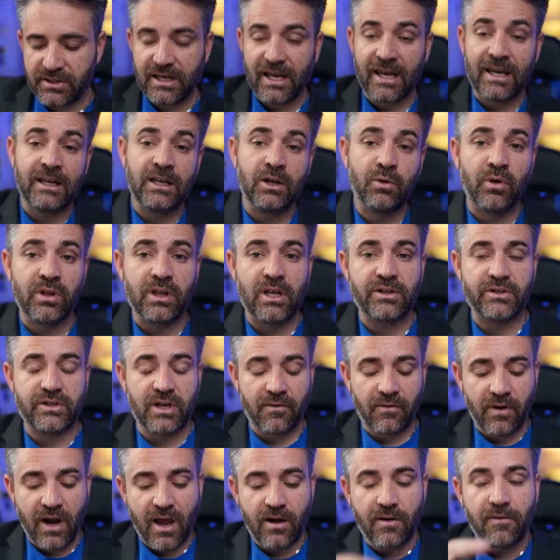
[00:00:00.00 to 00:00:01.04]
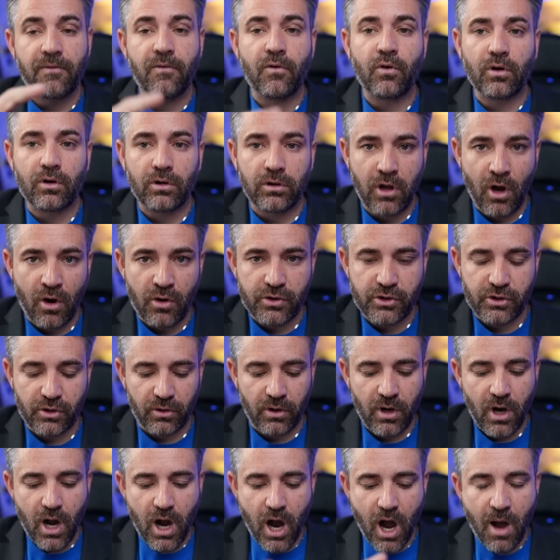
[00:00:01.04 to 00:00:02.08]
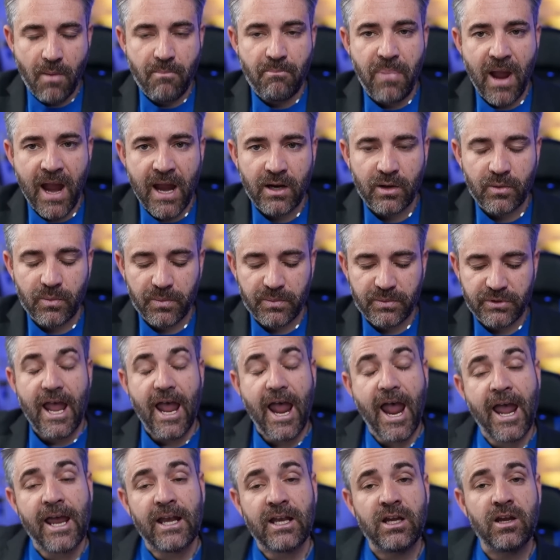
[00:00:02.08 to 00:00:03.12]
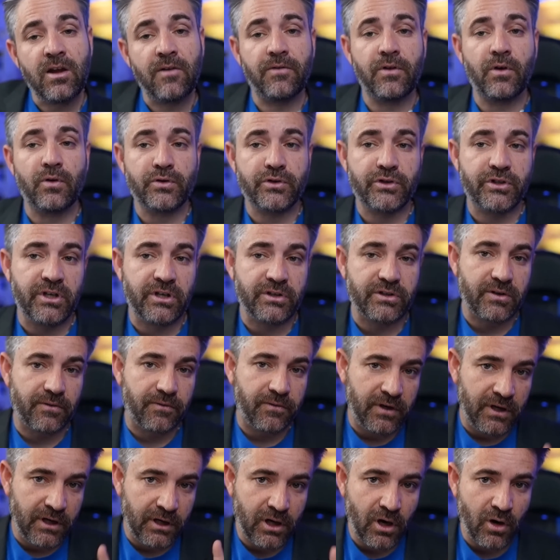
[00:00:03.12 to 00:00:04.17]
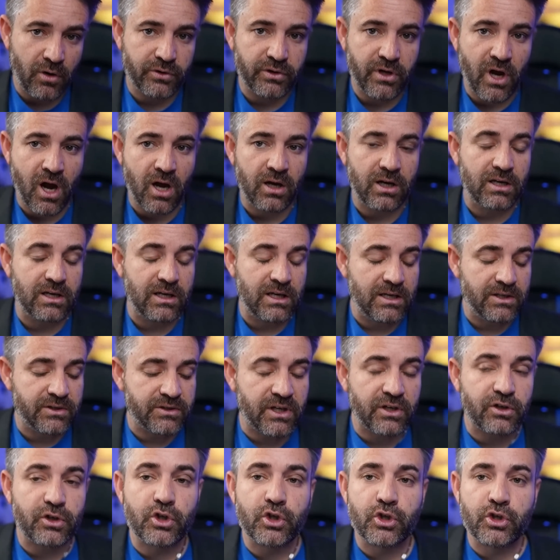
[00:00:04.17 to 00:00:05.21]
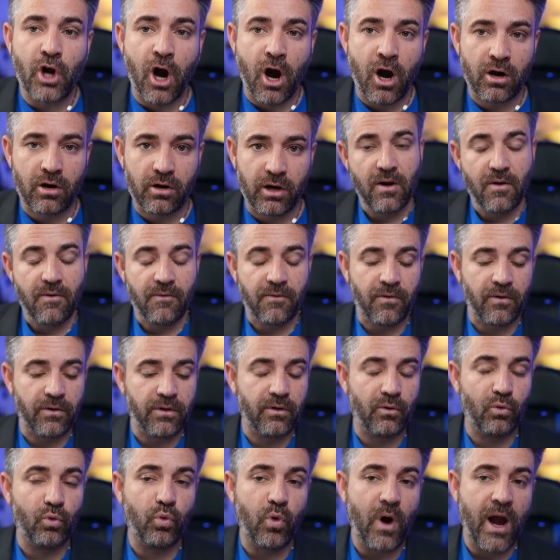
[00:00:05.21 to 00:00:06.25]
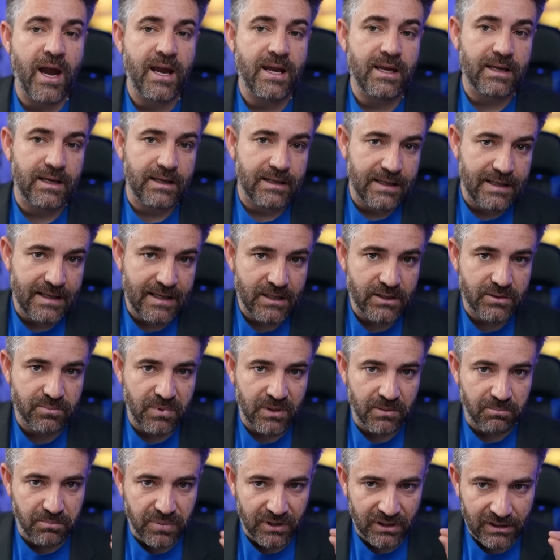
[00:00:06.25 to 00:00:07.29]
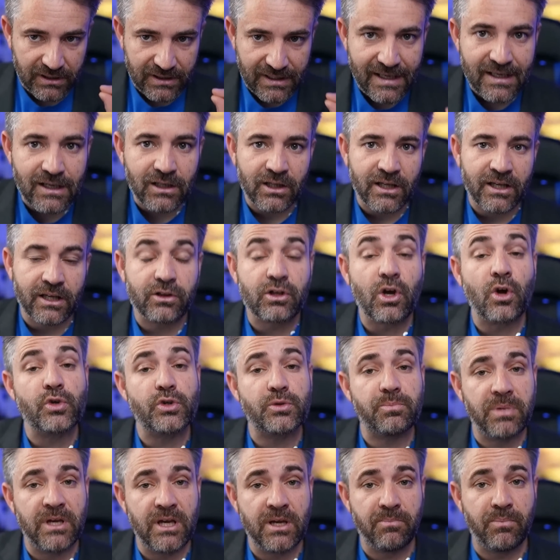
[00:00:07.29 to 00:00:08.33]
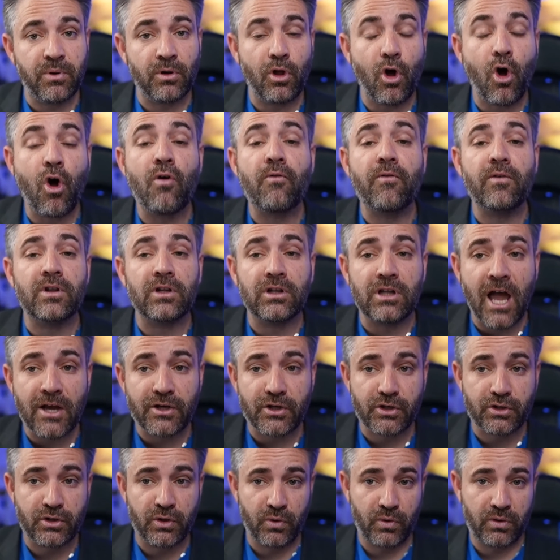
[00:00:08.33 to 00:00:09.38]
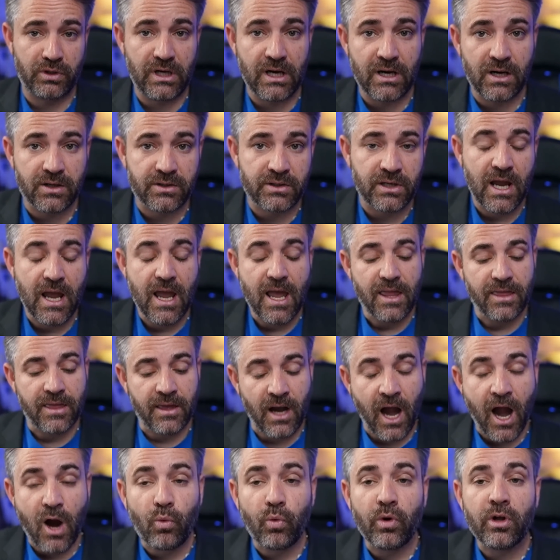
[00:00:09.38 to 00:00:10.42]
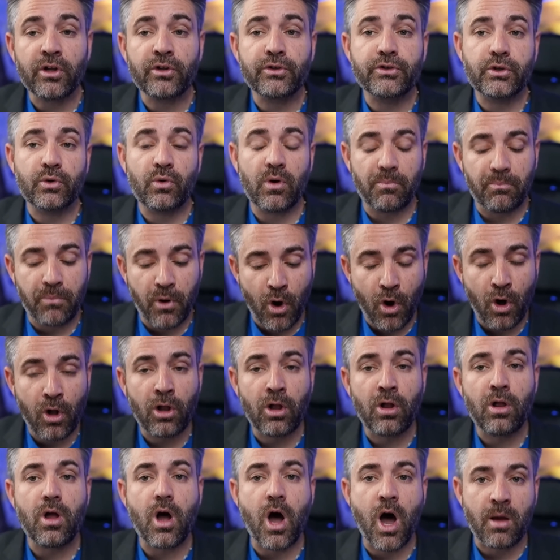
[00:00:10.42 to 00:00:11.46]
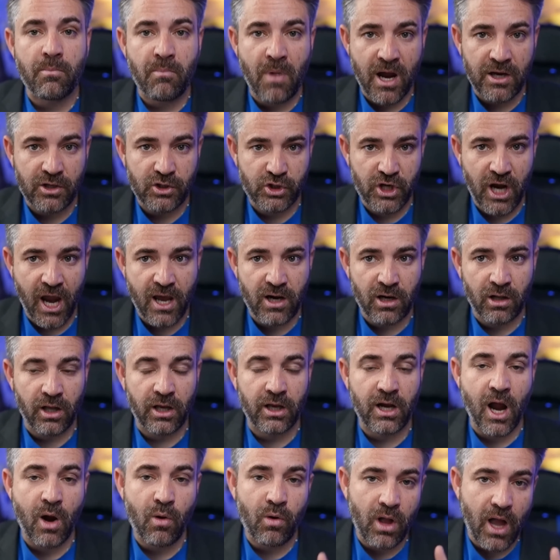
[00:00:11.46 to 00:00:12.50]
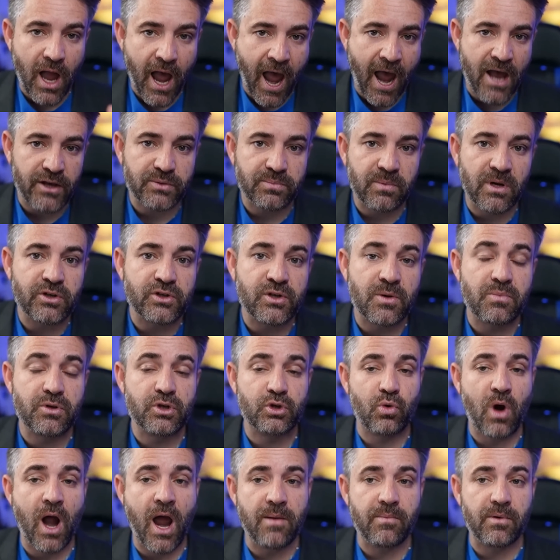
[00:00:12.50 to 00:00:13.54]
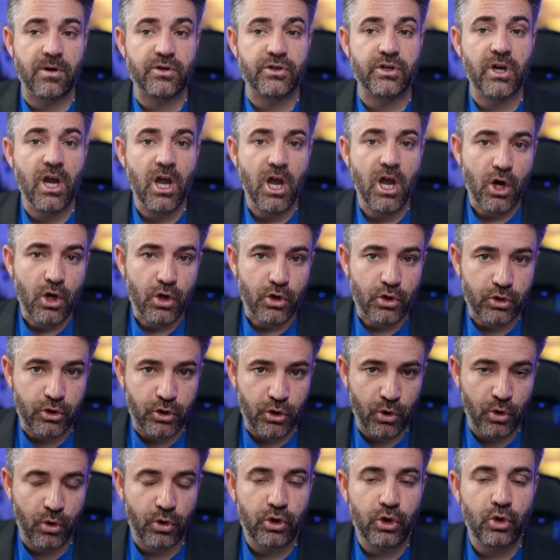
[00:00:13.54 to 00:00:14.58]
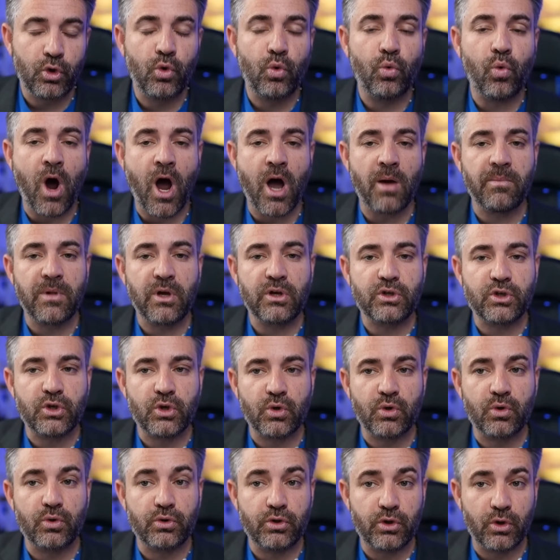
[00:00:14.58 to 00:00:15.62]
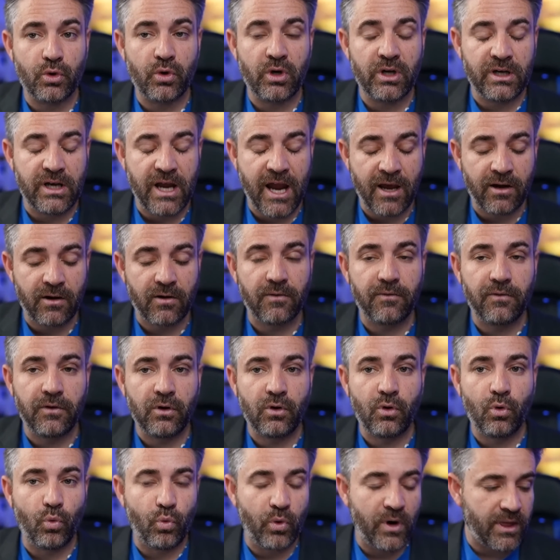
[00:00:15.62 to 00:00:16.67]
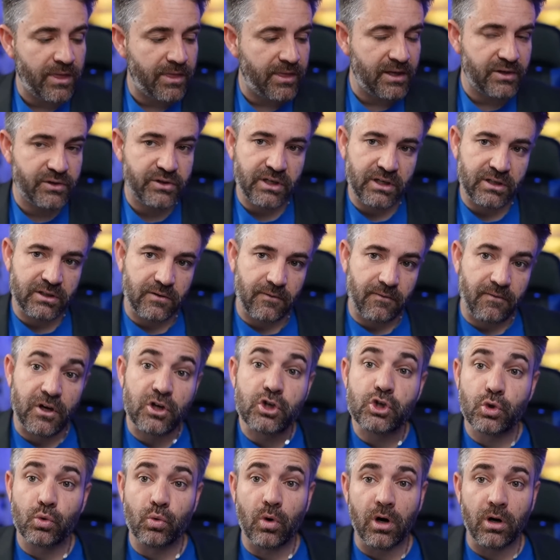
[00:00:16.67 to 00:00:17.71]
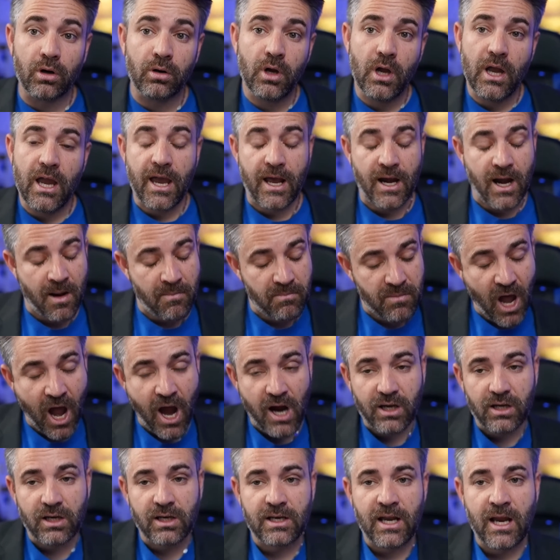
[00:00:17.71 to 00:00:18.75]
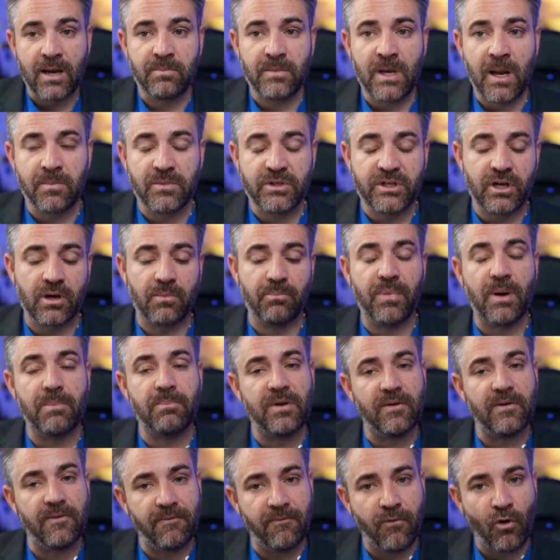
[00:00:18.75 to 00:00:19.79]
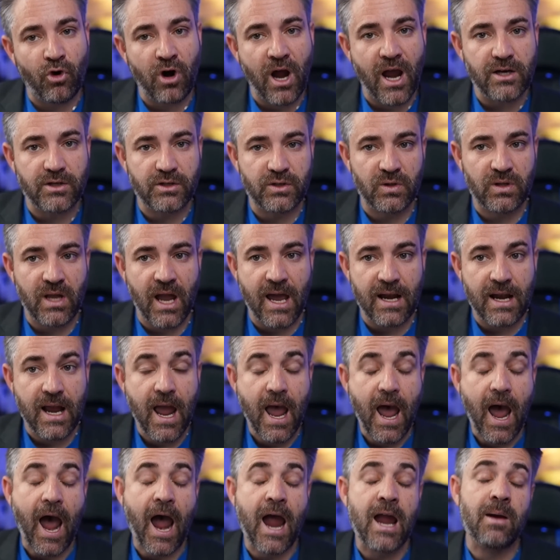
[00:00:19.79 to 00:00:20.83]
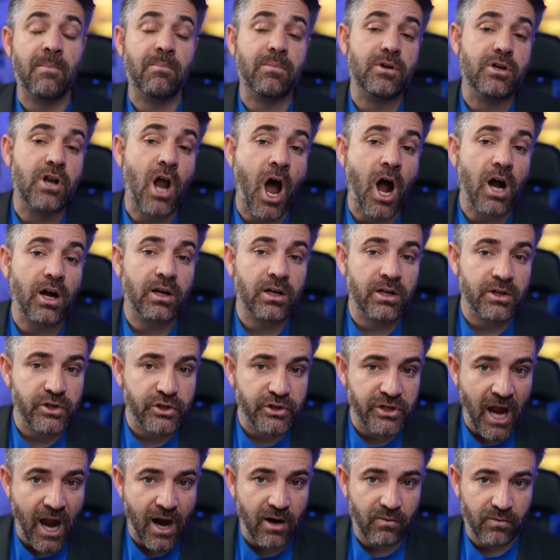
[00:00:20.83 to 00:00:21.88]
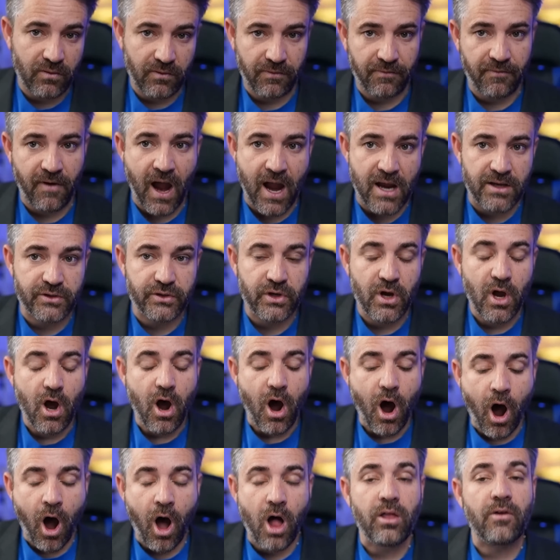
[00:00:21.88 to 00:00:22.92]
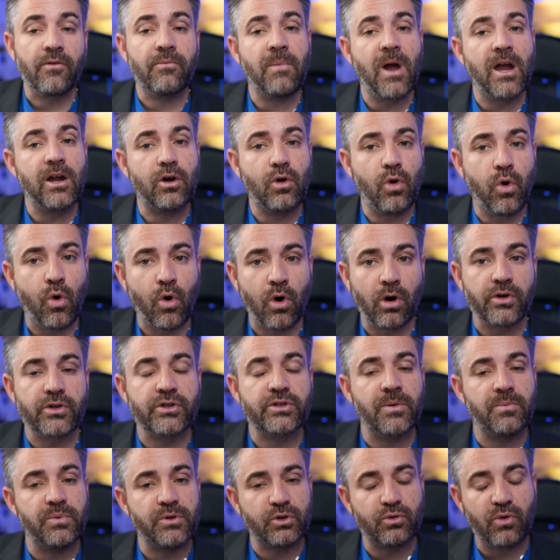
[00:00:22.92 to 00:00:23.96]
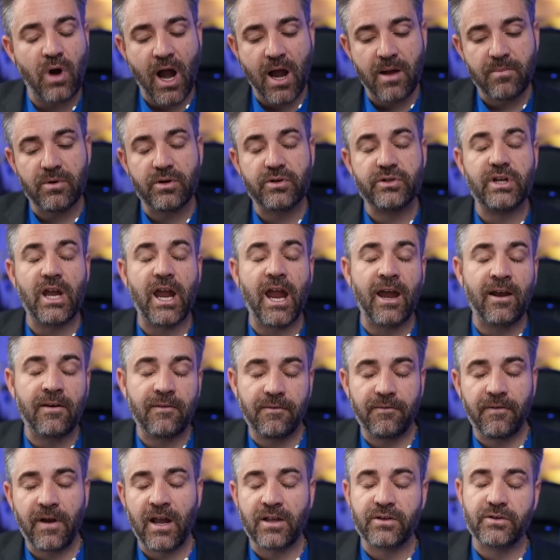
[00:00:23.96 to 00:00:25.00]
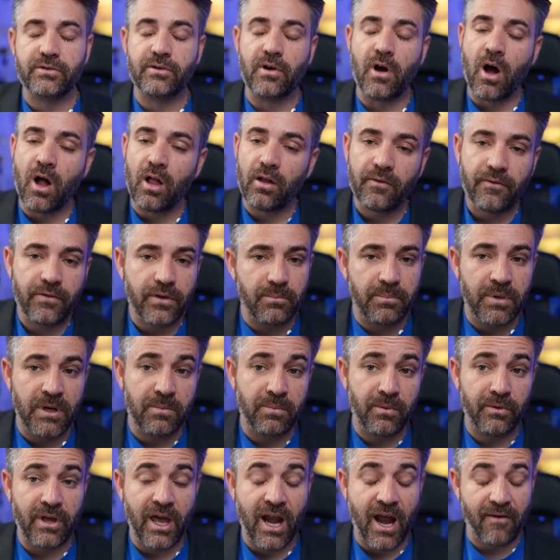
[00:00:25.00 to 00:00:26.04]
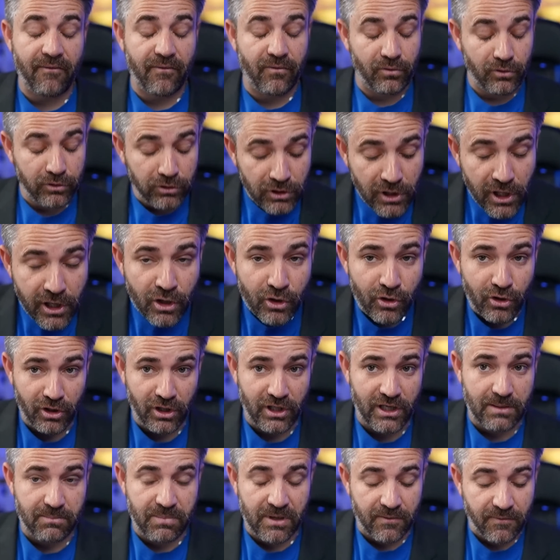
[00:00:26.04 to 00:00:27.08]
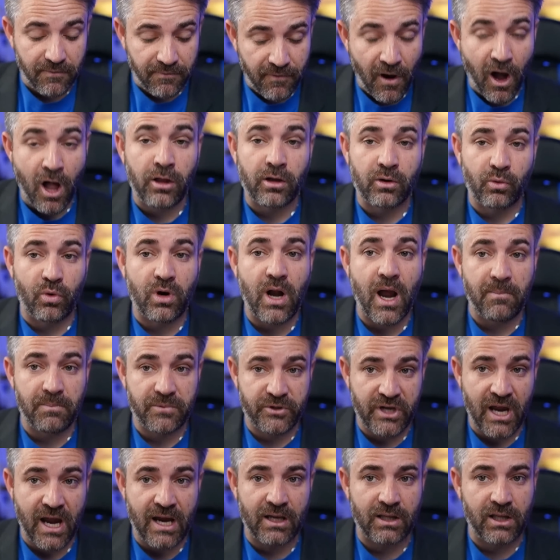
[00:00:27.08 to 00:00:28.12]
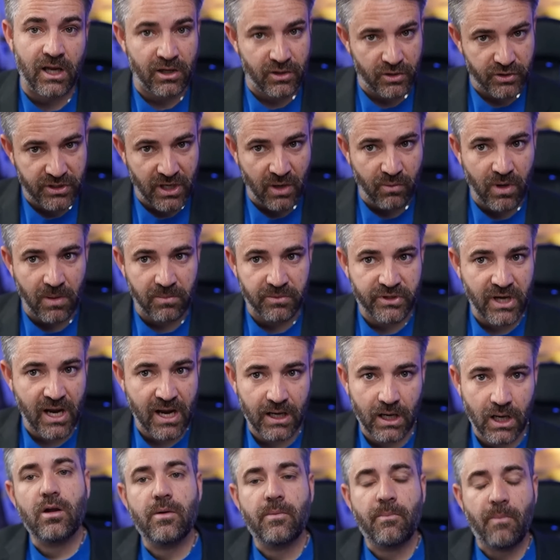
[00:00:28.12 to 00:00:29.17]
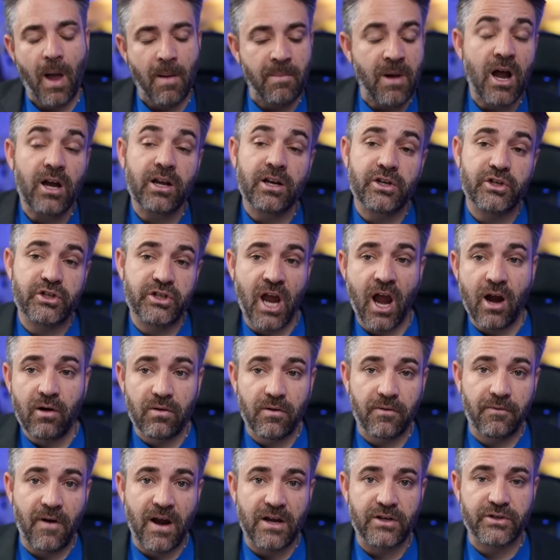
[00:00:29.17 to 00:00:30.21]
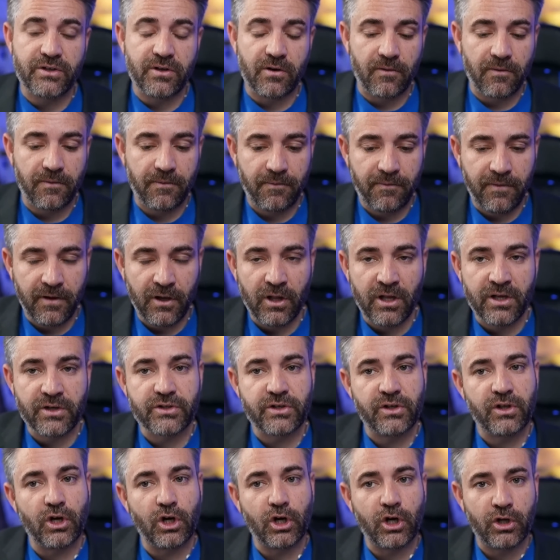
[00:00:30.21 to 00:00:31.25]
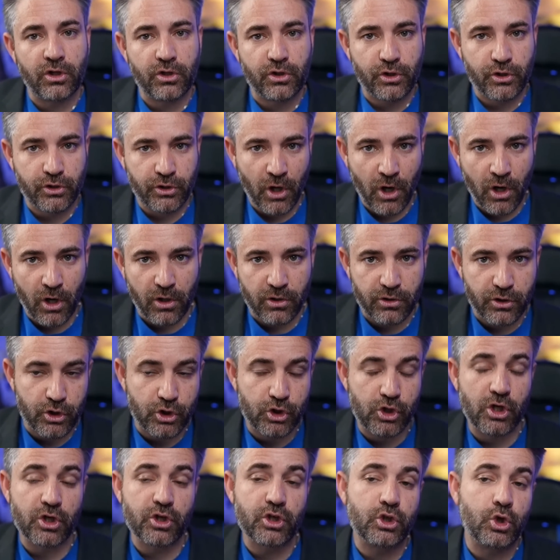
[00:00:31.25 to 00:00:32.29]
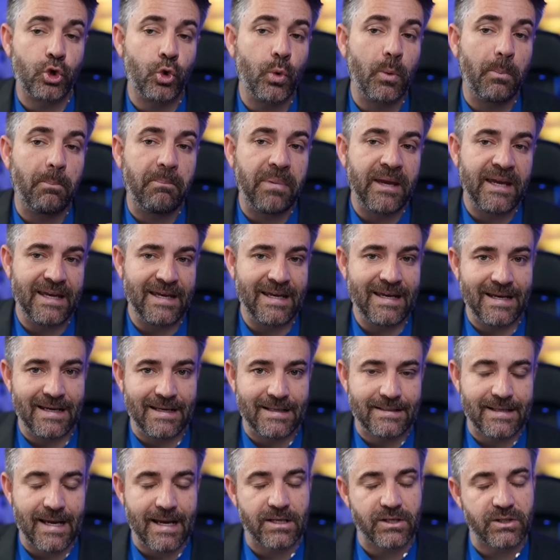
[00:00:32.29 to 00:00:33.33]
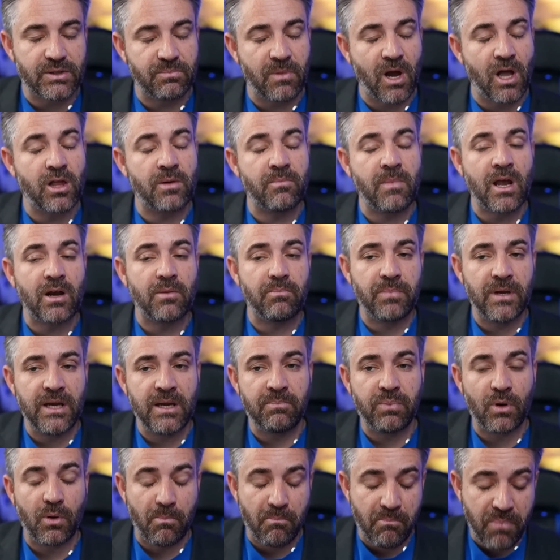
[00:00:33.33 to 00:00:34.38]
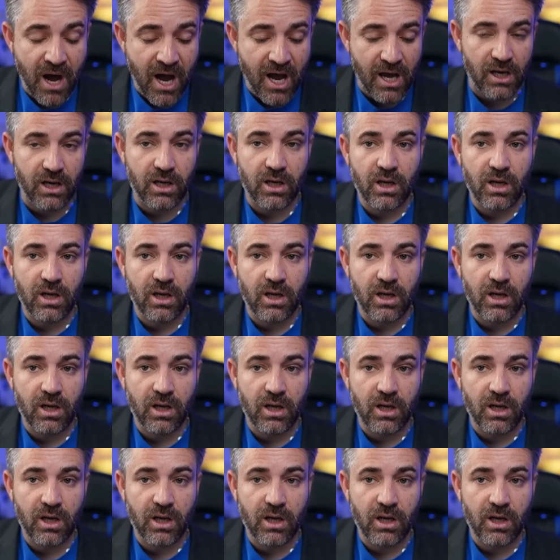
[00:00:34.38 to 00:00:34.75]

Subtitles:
anyone that's ever had a foreclosure, a bankruptcy, any of those things, if he goes on and he says sorry for the way that he has been belittling those people over the last 2 years, then I will do a poll on my channel and I will ask my subscribers, do you want me to do an interview with this individual? And I'm not going to name names here, but before I do that, I am not going to sacrifice all of my core subscribers and fans and all of the people that have literally been following what I'm saying and they understand what I'm saying. I'm not going to sacrifice their feelings and their concerns just to appease a small amount of people. But